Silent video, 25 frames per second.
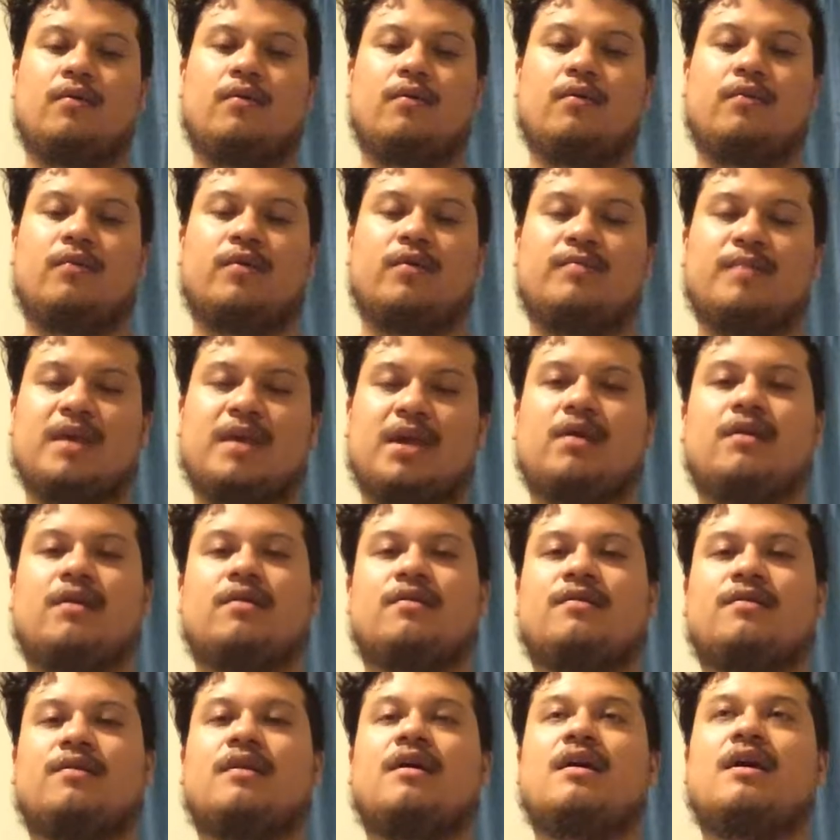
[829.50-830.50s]
was
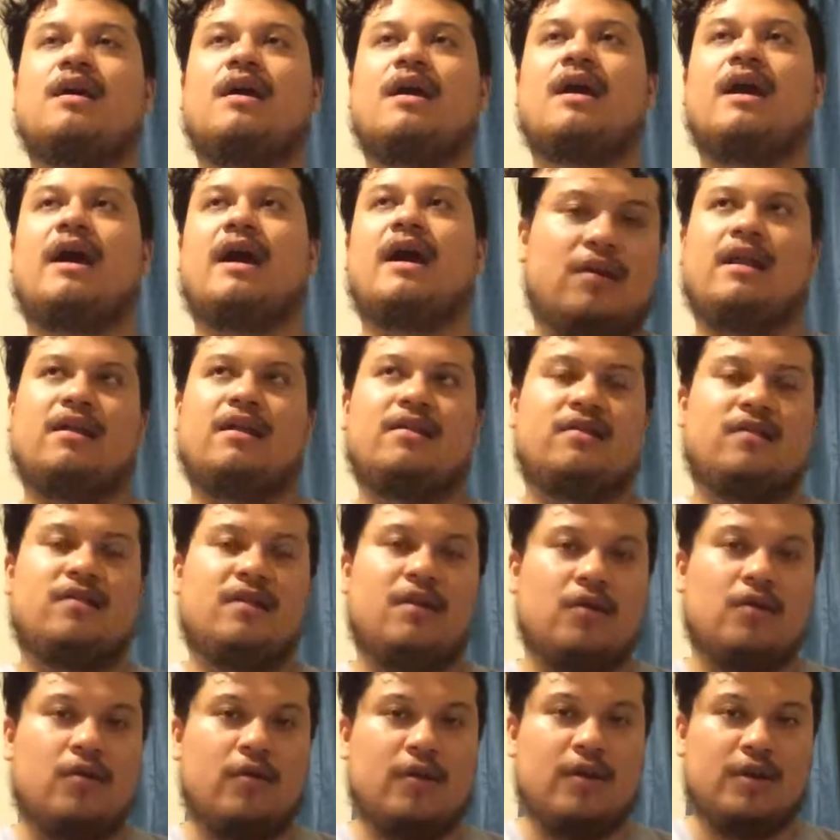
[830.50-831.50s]
because I didn't see
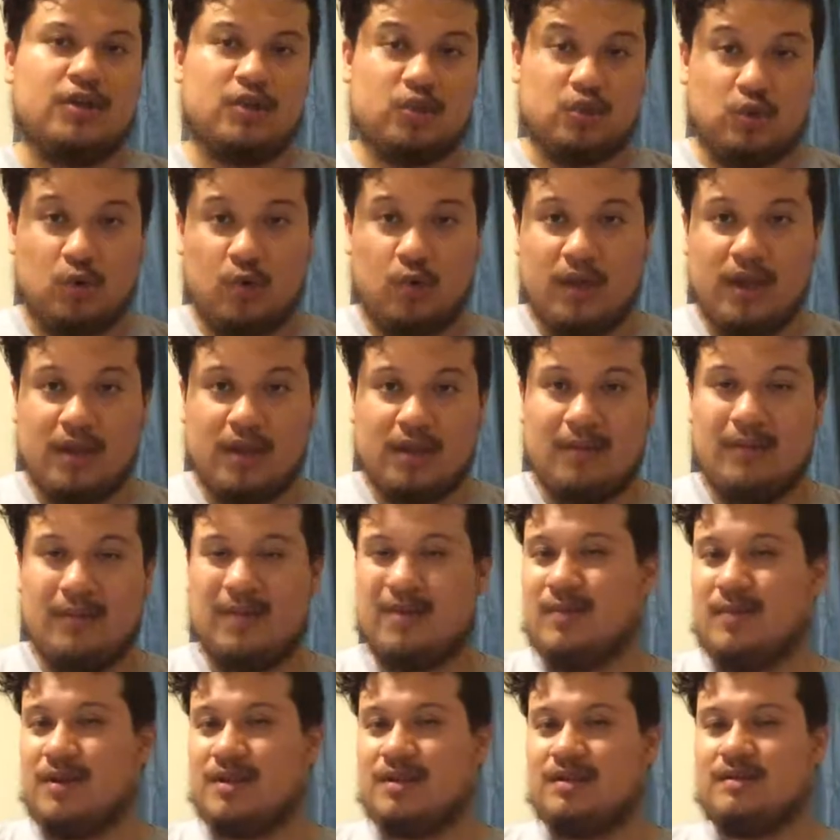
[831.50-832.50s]
her enjoying them
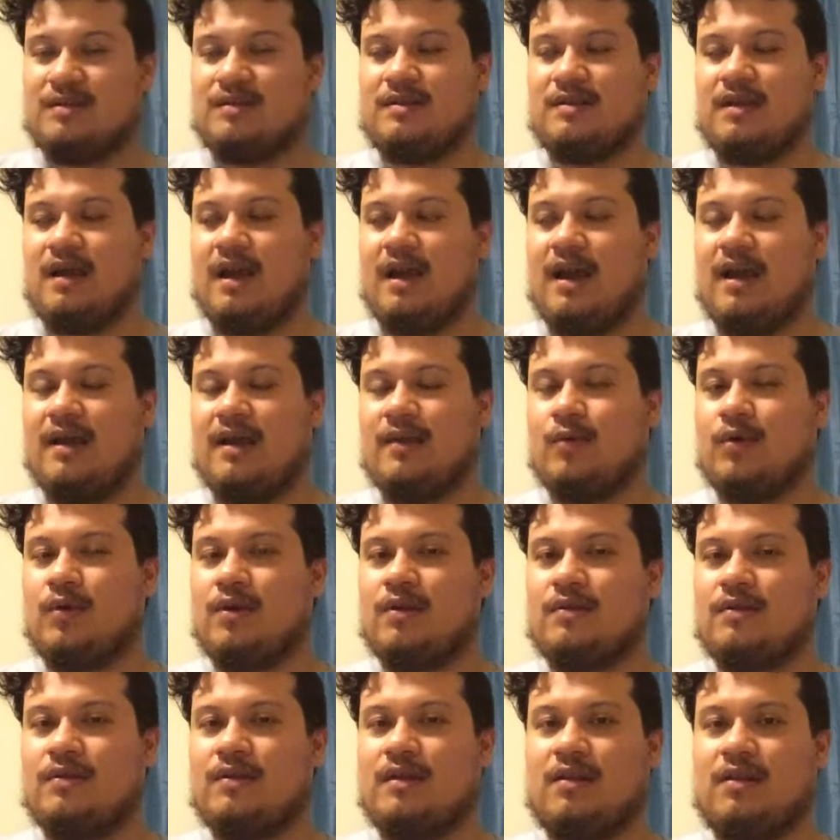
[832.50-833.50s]
as much as I
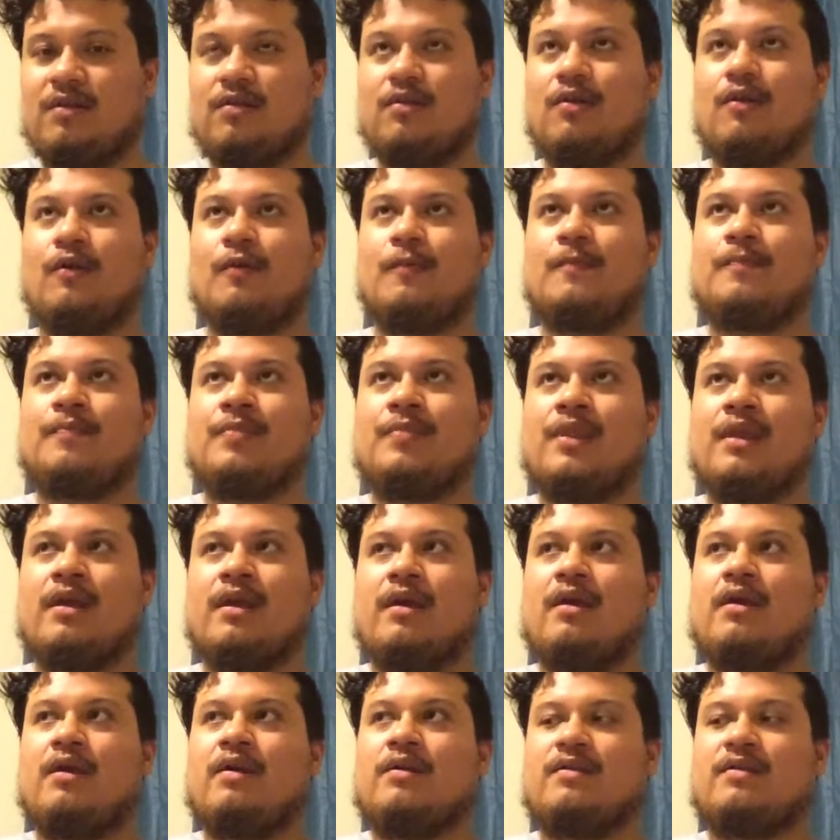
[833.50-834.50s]
was. And so
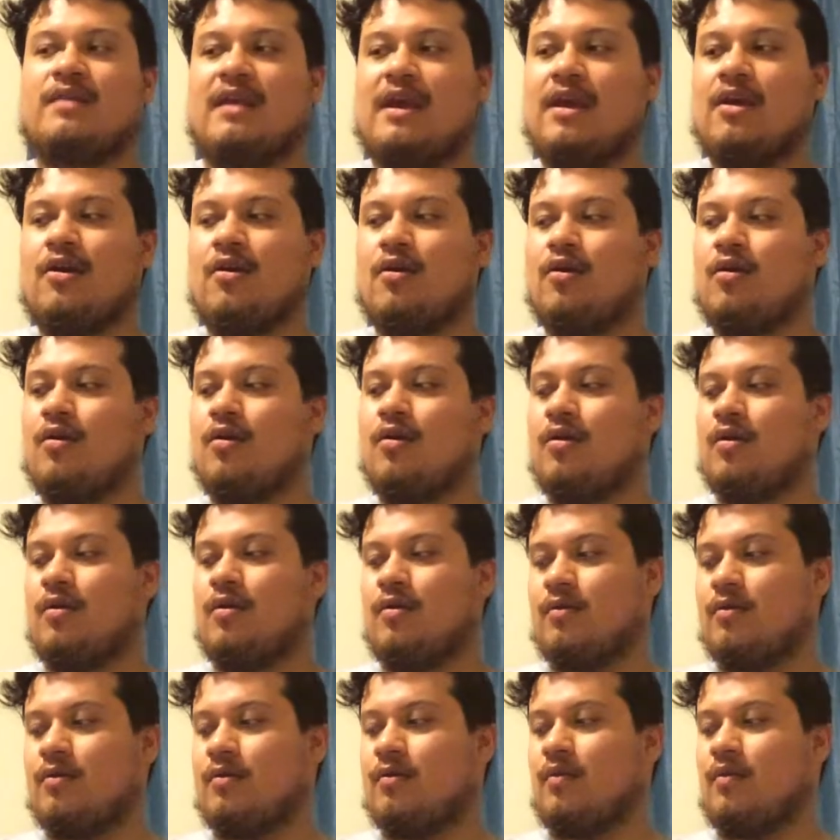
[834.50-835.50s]
seeing
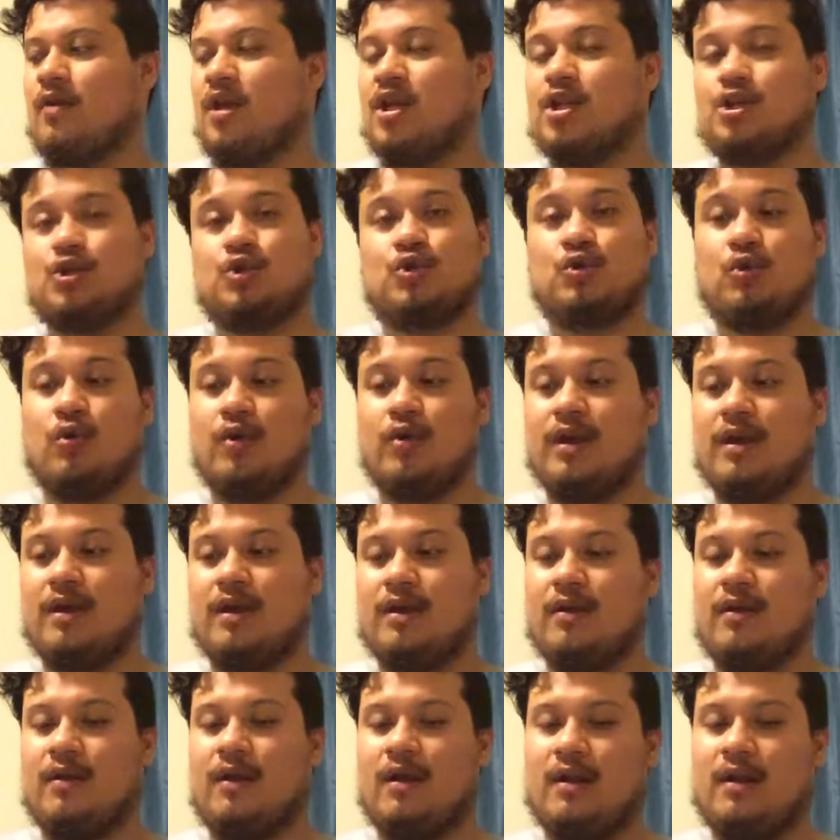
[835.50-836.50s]
her enjoy
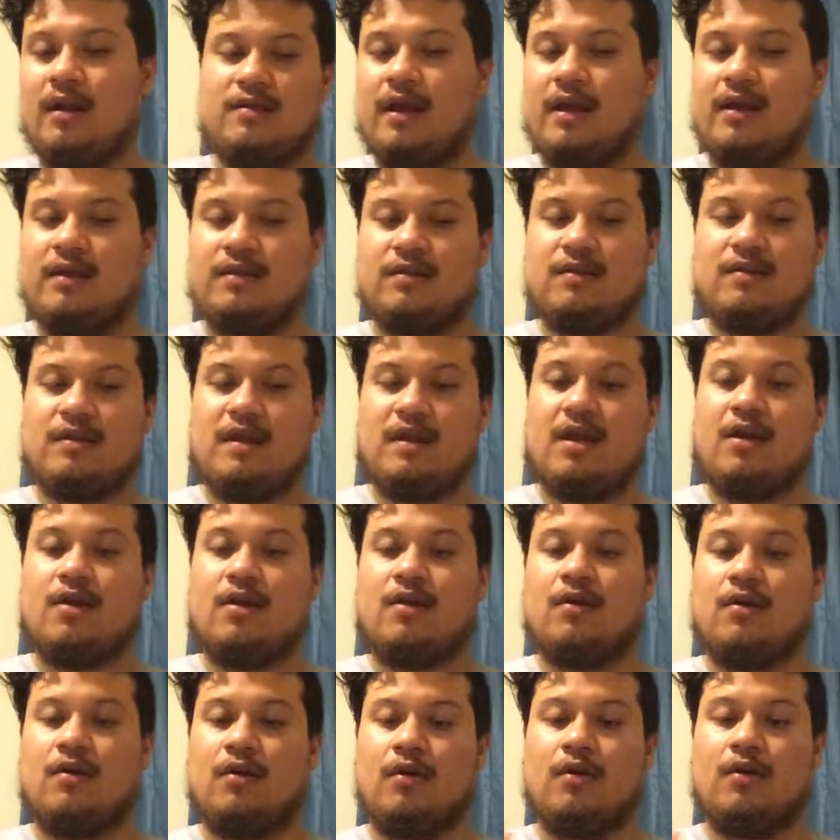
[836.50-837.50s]
it, and like seeing
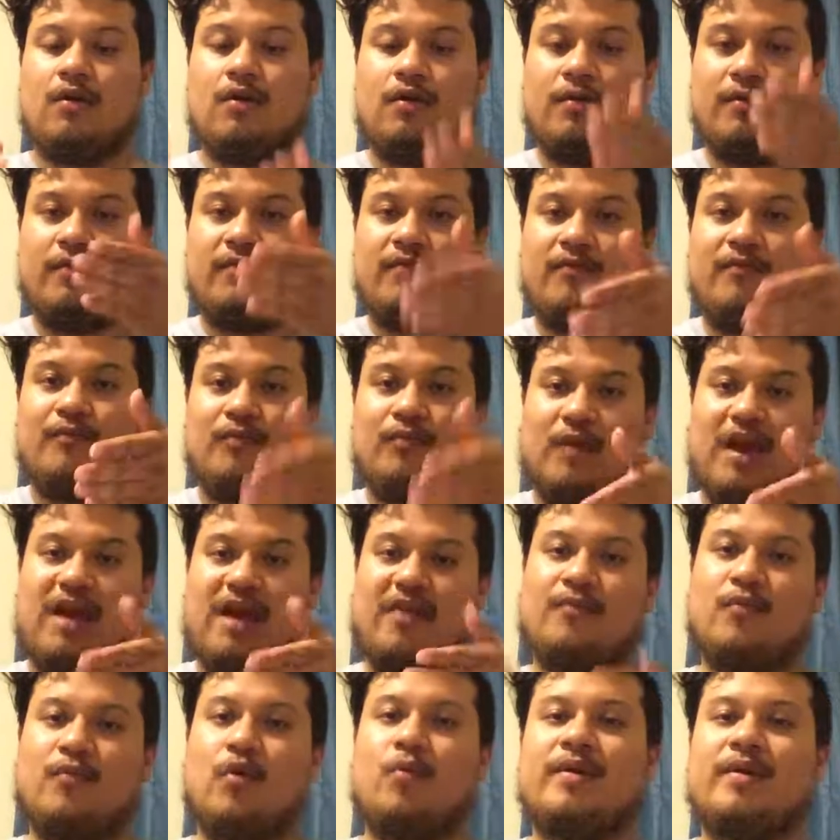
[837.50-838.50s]
her
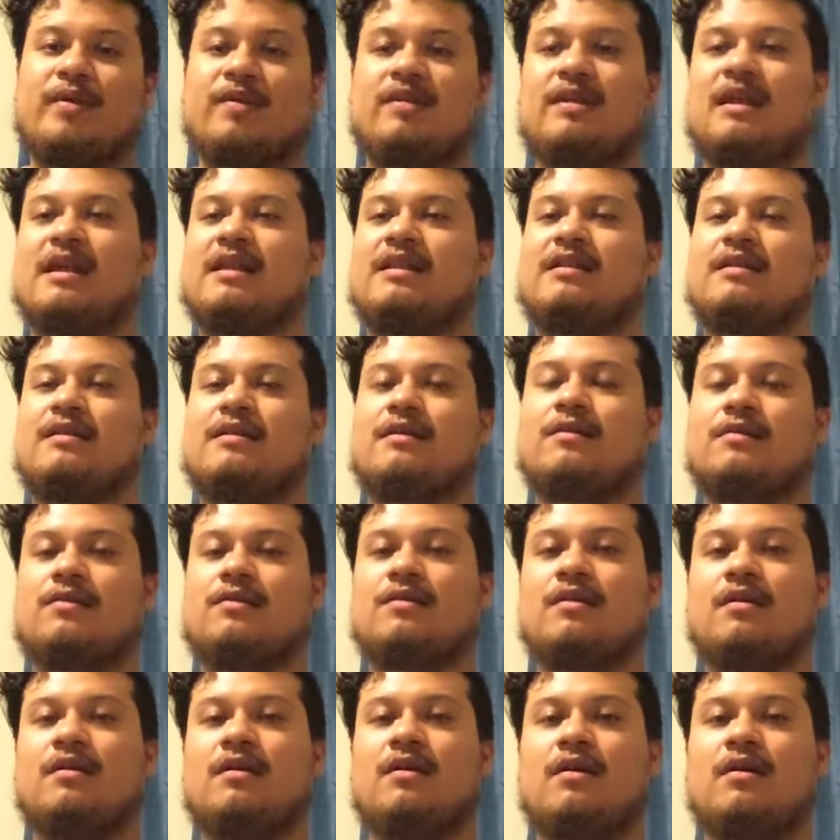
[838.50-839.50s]
have moments like this
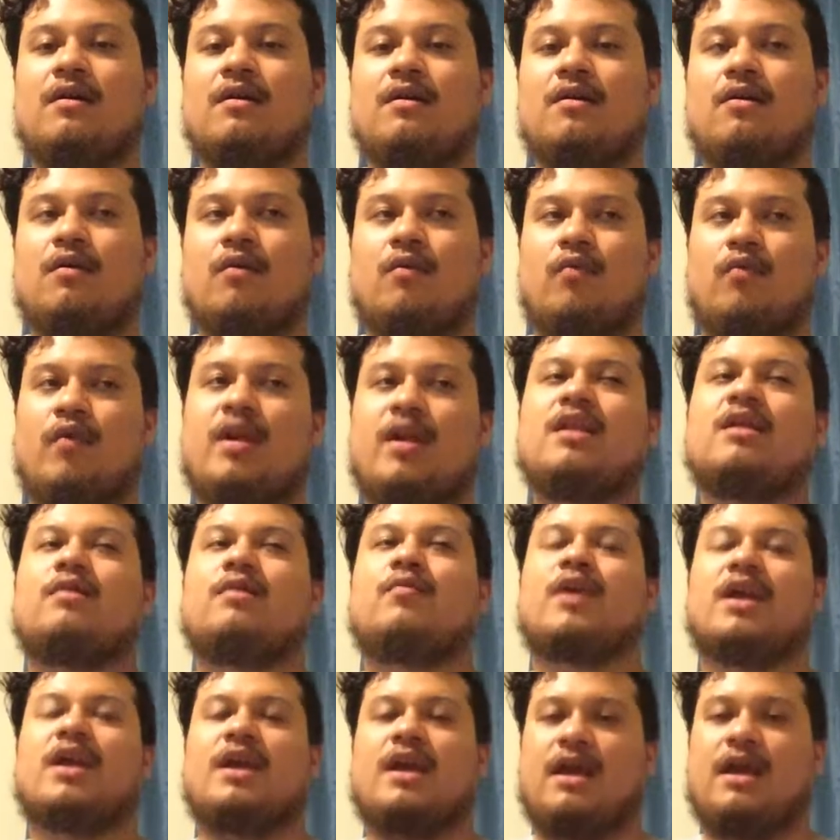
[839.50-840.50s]
really
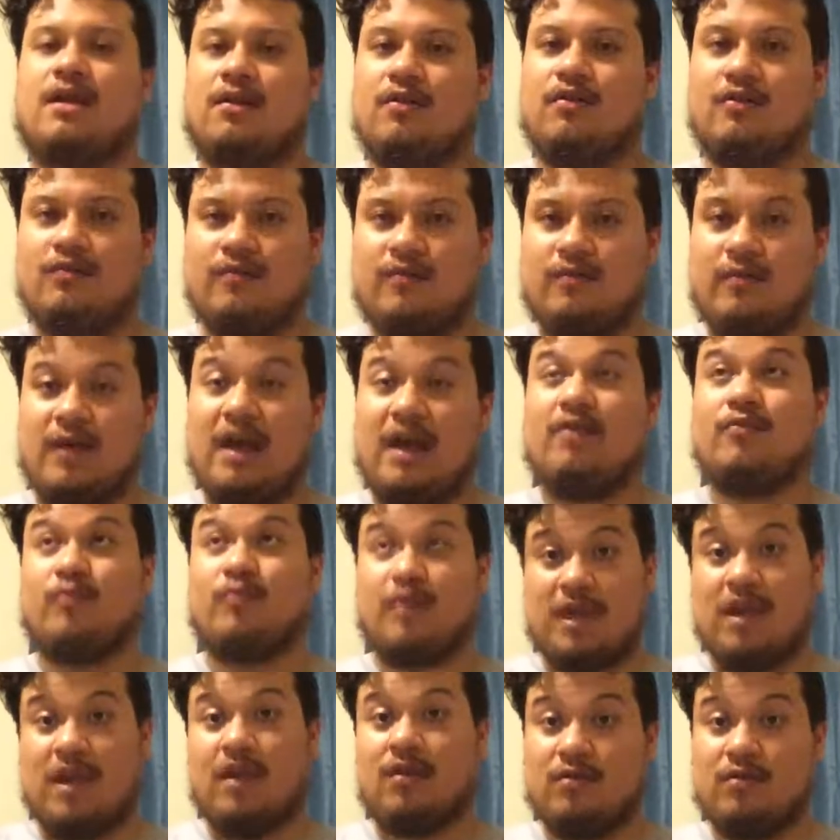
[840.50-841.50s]
has
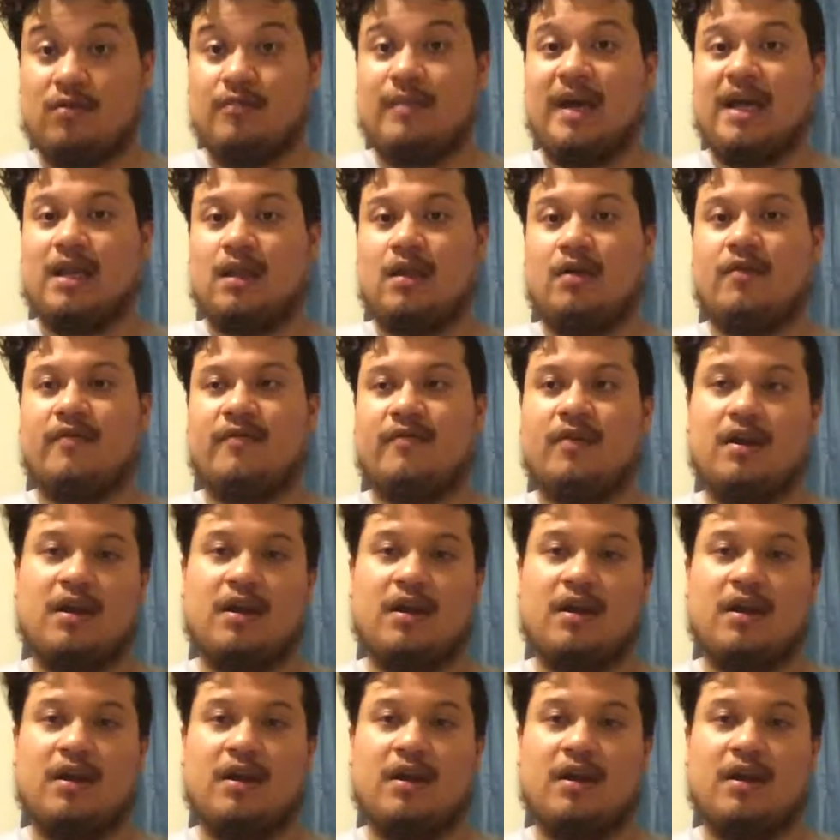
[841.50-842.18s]
rekindled my love for